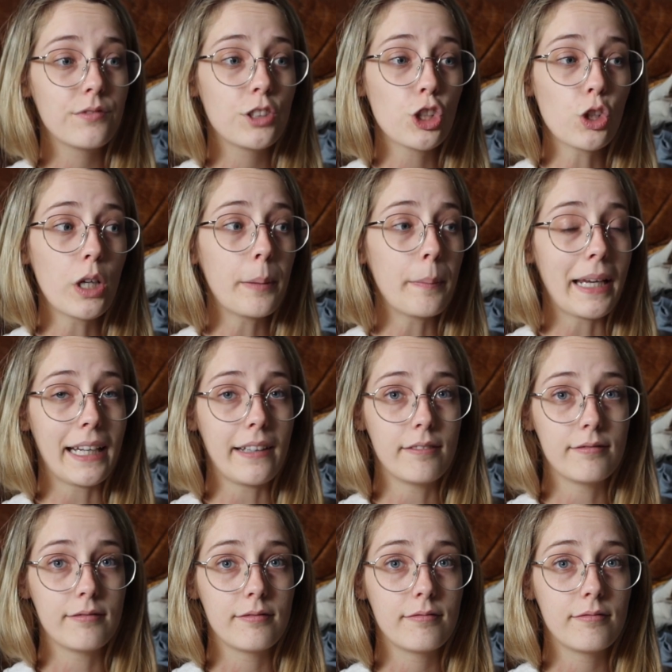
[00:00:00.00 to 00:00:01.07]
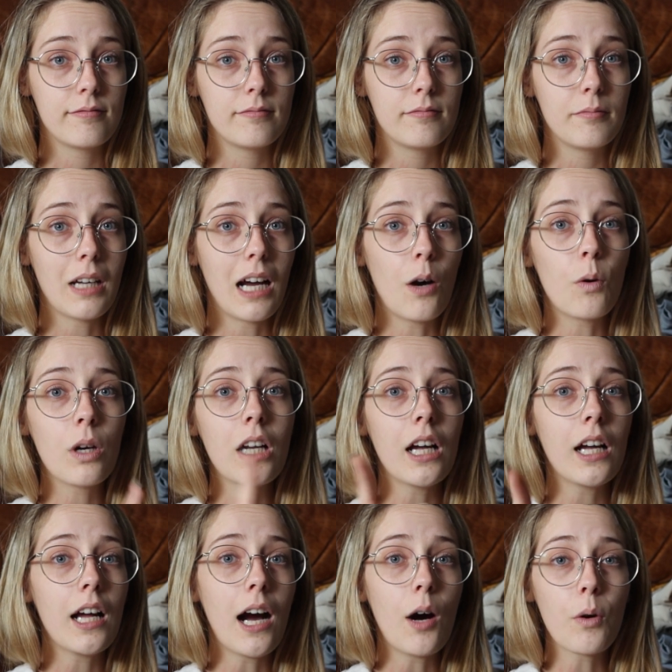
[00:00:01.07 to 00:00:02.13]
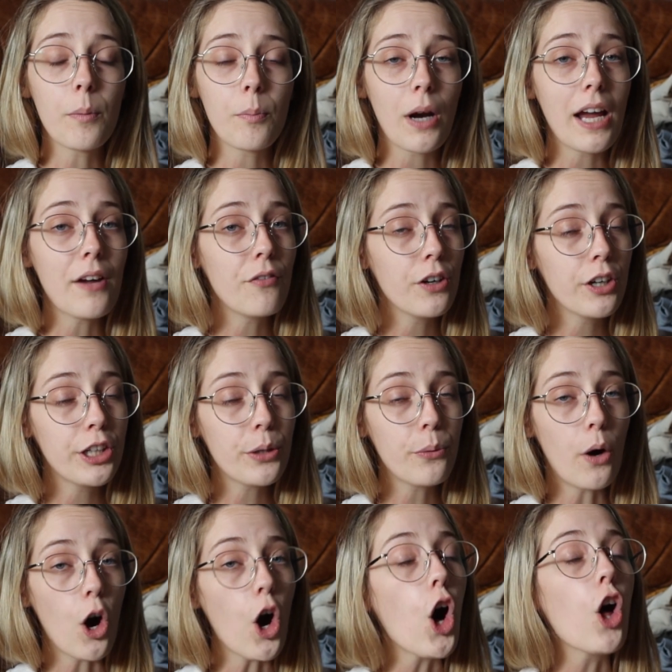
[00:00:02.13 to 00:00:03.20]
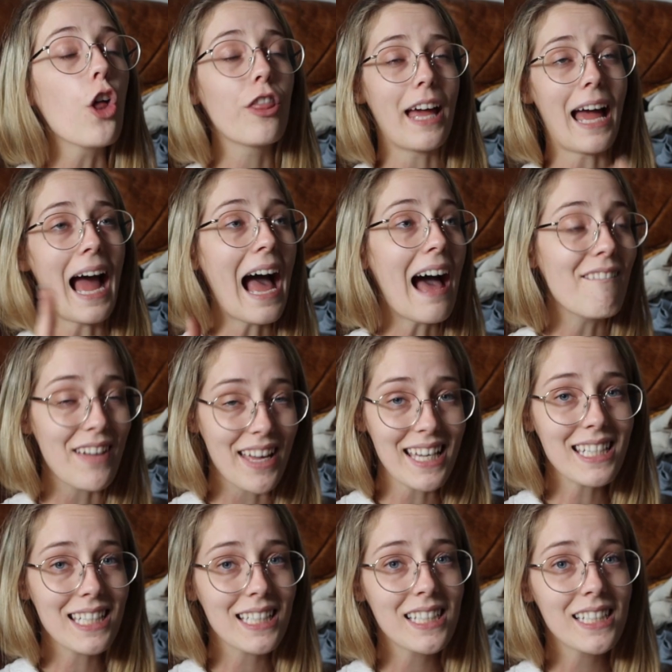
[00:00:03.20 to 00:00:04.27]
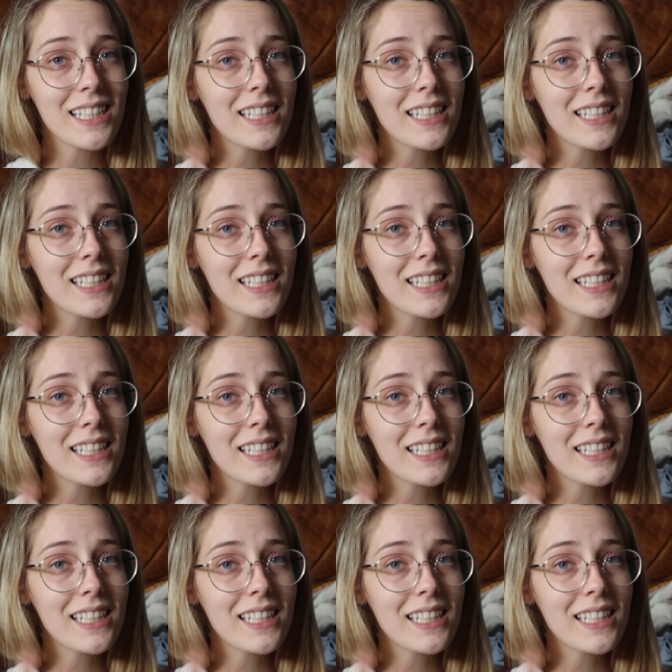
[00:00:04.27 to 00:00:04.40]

Join me. I wanna pray for you all that have it.